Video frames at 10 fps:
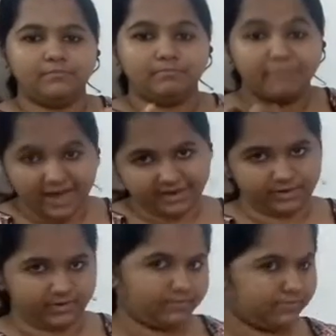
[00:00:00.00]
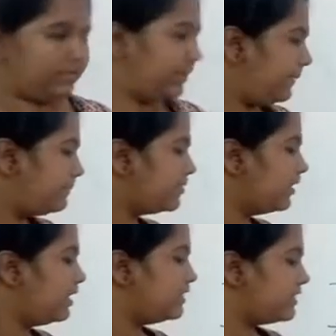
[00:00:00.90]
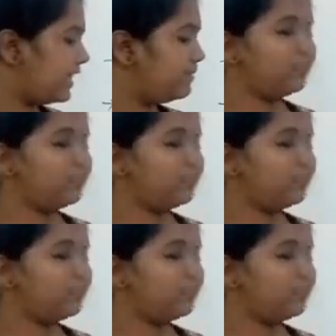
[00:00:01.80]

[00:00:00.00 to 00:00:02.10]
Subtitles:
barrier. Okay. Then